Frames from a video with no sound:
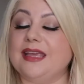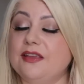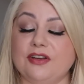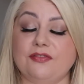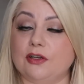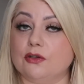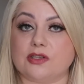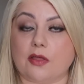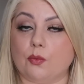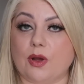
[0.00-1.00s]
Even if it
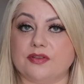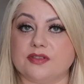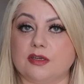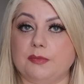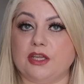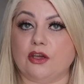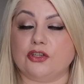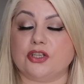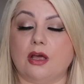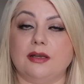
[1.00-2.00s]
looks like the weather's going to be
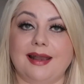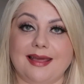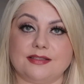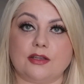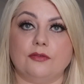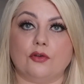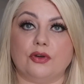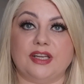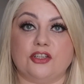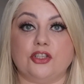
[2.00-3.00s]
good, unless I've
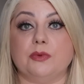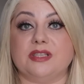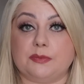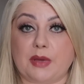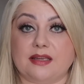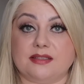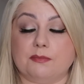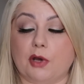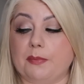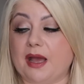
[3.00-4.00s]
got an issue with space
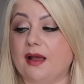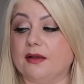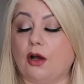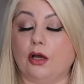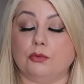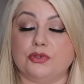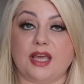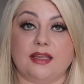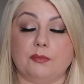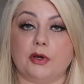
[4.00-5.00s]
in my bag, I will
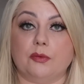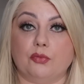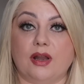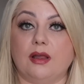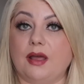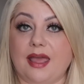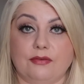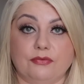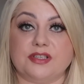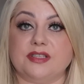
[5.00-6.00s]
take my umbrella
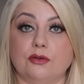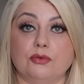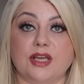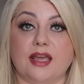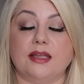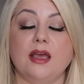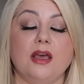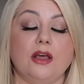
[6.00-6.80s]
every single day.